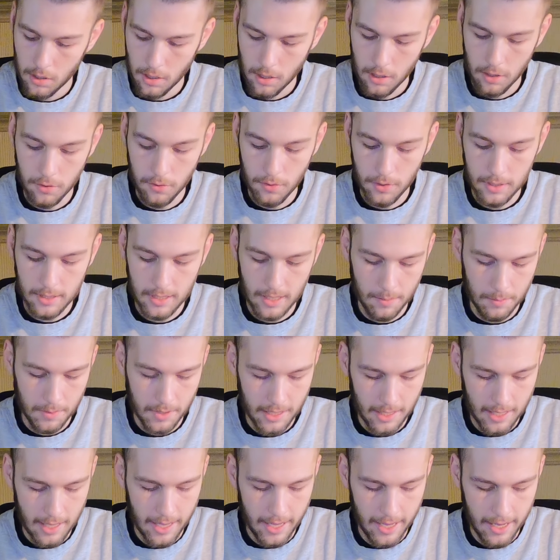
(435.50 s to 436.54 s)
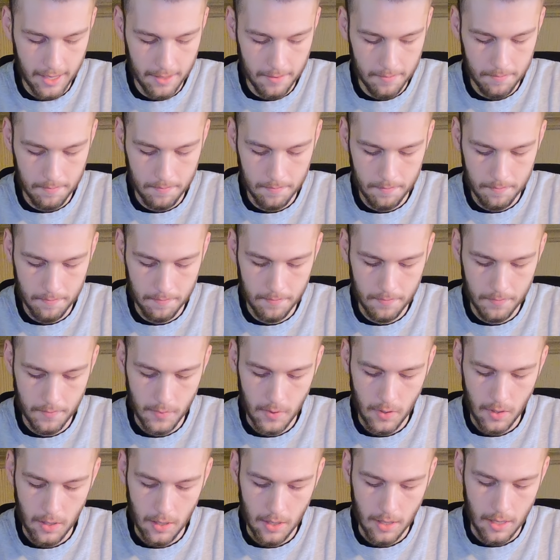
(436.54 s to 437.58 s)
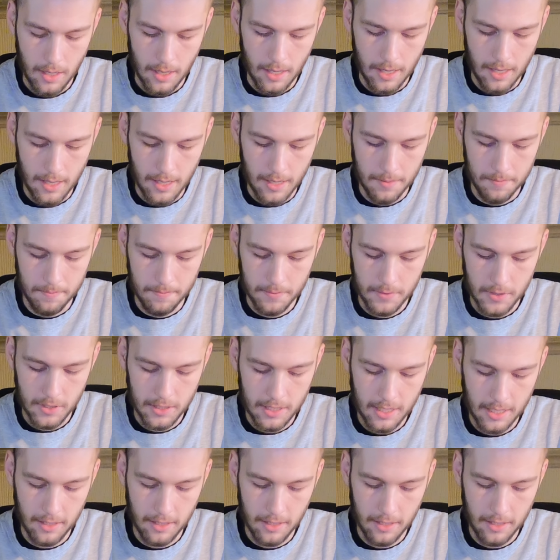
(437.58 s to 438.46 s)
Going to do the same with the can. Just